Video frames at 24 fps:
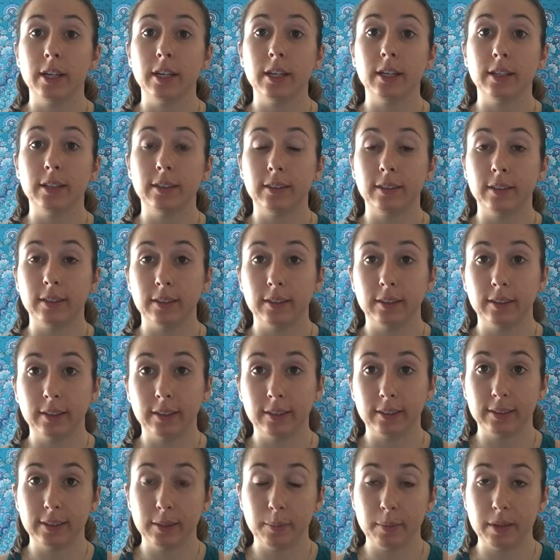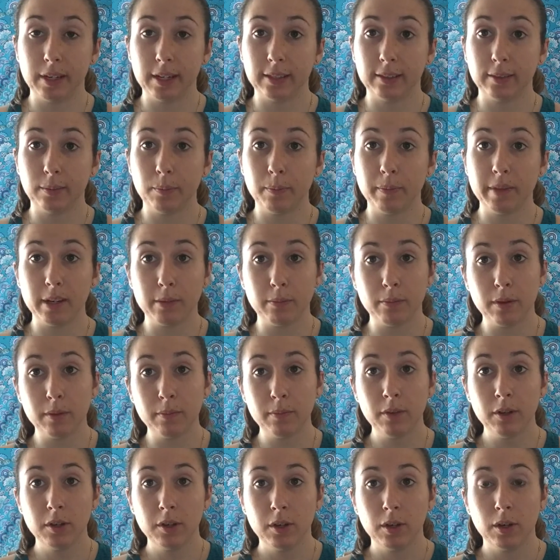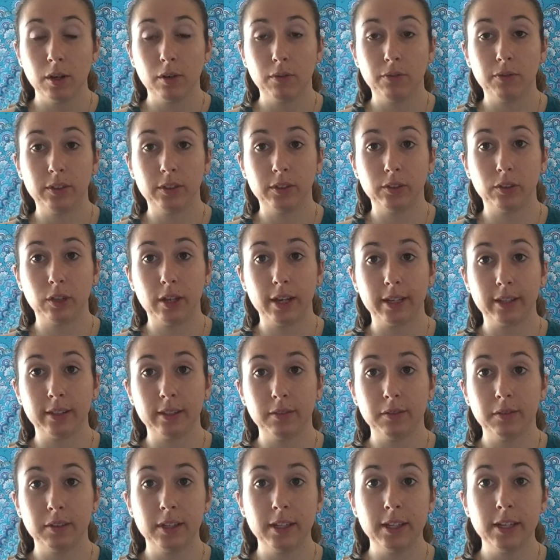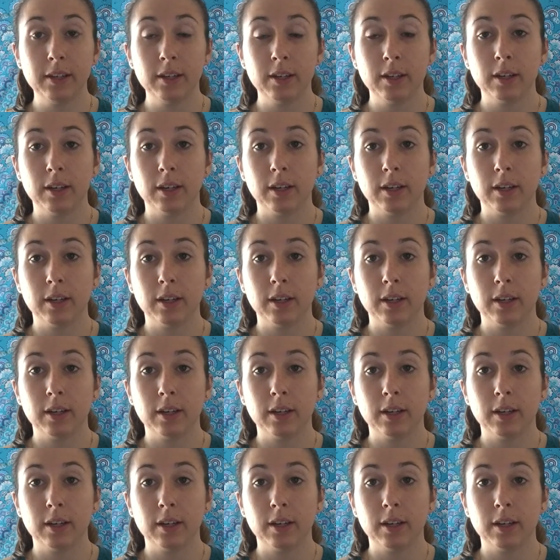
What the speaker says: is 60 minutes minimum of physical activity,